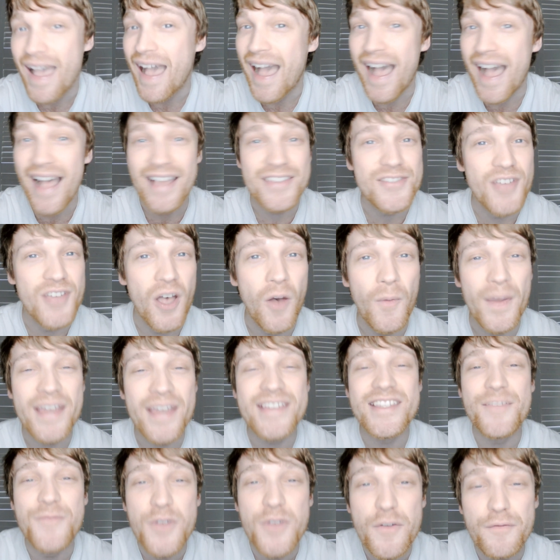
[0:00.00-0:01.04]
As
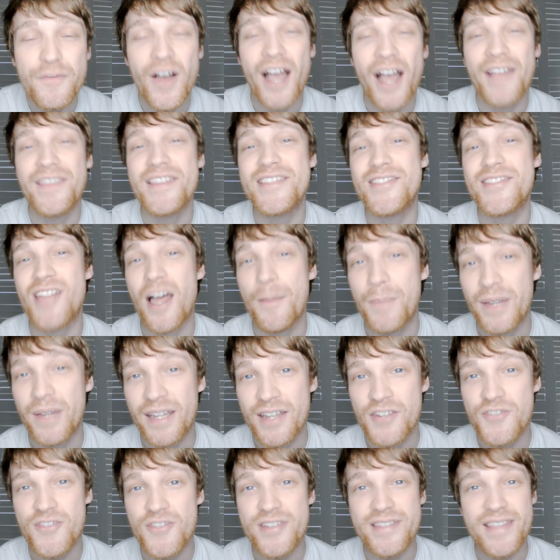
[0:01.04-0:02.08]
always, if you find this topic
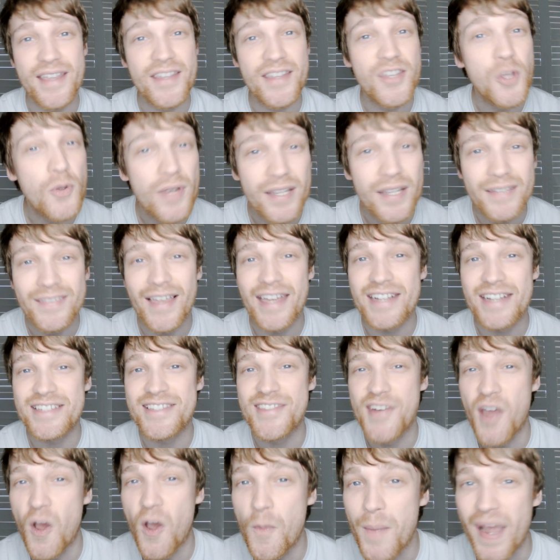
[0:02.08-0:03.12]
interesting, you can let us
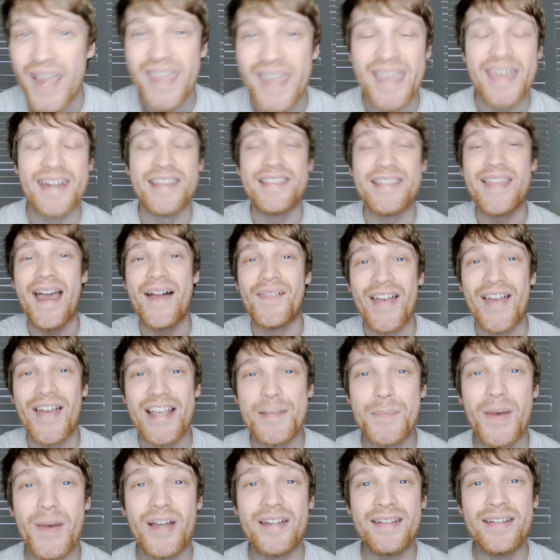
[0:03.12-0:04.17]
know by hitting that
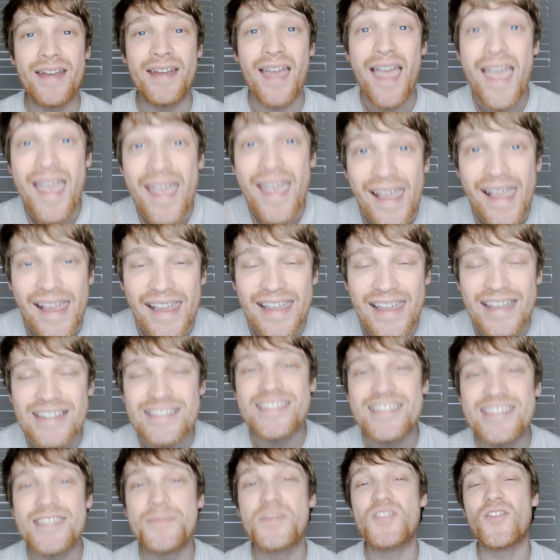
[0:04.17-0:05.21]
like button and
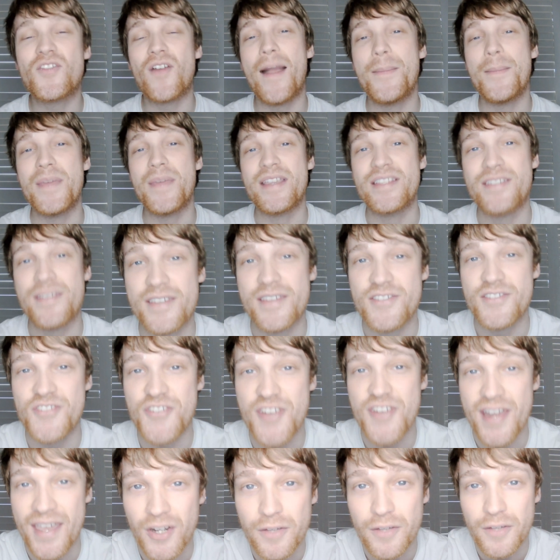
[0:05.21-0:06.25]
subscribing to this
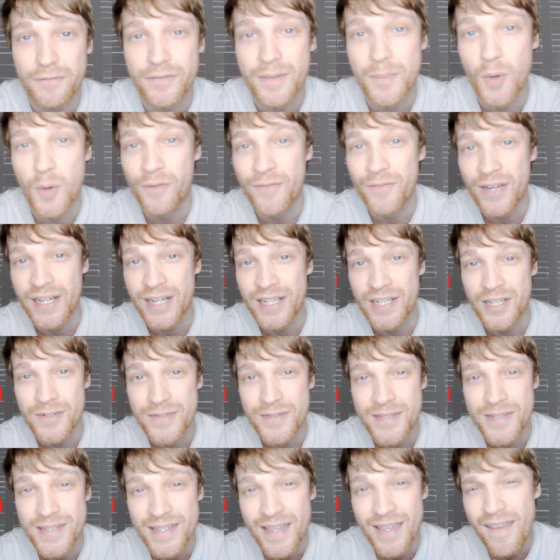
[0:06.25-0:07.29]
channel for more
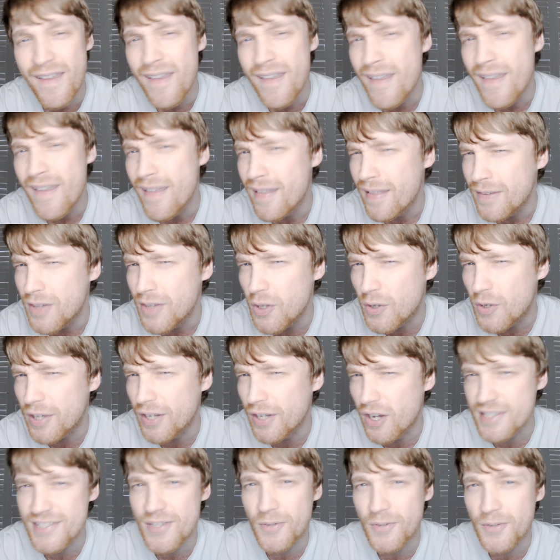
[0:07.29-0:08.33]
videos. You can
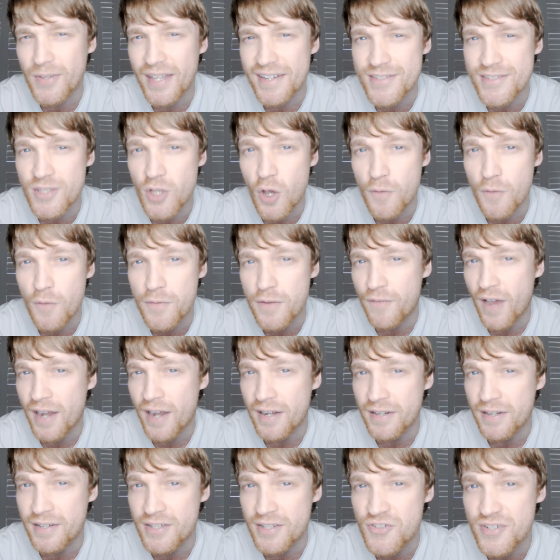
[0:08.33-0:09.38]
also let us know if you
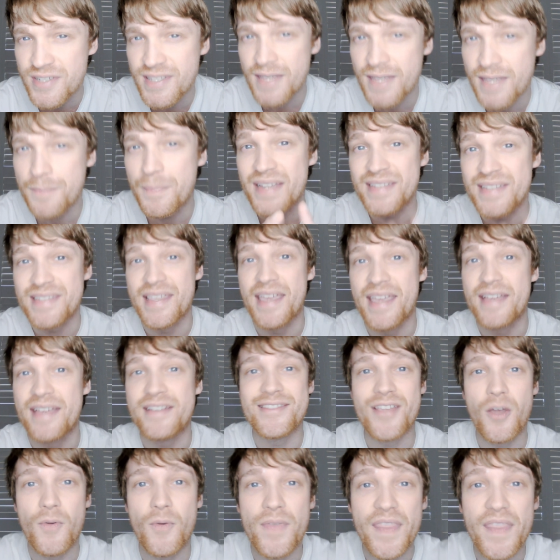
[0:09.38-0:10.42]
find it interesting by saying
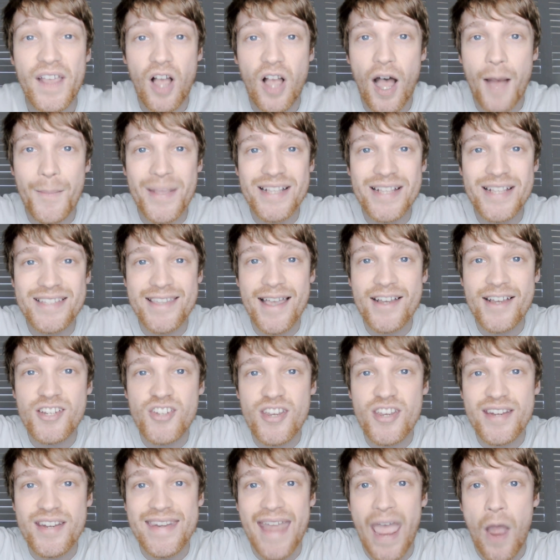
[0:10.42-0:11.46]
so in the comments
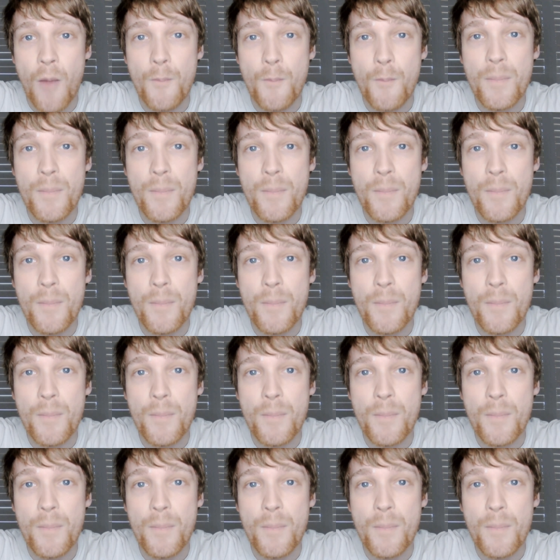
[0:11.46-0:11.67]
section down